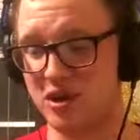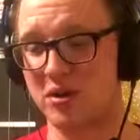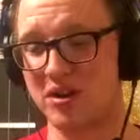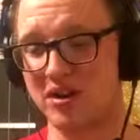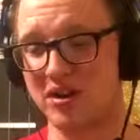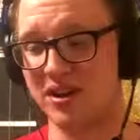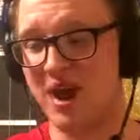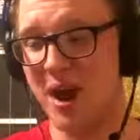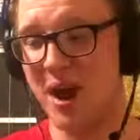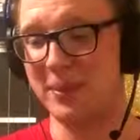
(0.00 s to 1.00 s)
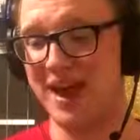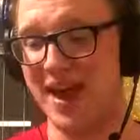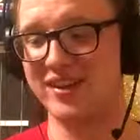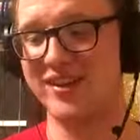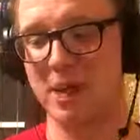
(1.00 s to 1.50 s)
but every time I
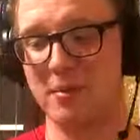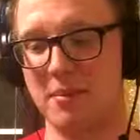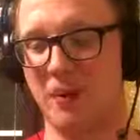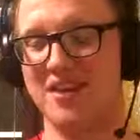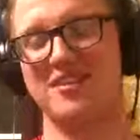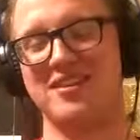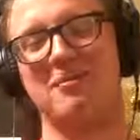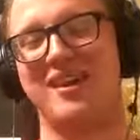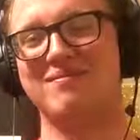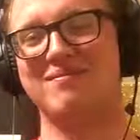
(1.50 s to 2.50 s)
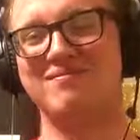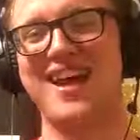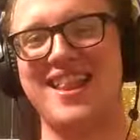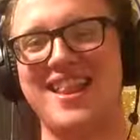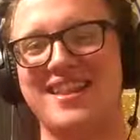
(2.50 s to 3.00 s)
watch it, I'm like, I like
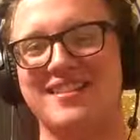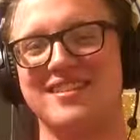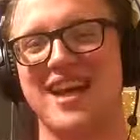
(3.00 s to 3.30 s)
this guy.